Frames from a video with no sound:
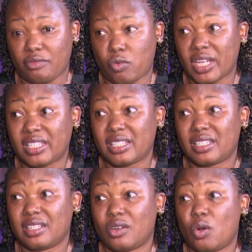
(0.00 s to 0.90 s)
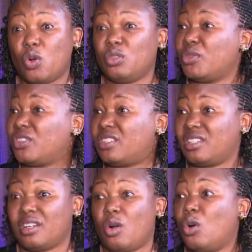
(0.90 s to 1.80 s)
I've watched
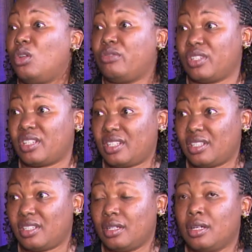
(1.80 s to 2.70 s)
almost all of it.